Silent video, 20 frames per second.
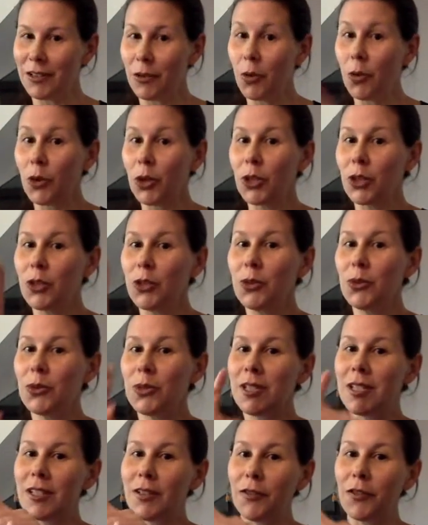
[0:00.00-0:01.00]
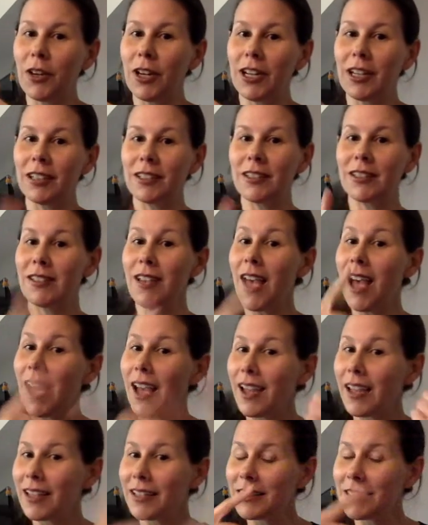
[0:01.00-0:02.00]
or use different
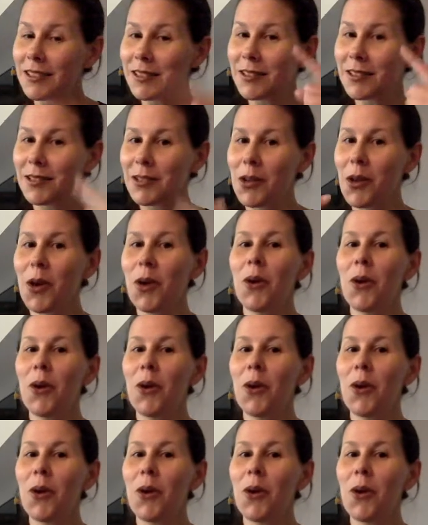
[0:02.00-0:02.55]
signs.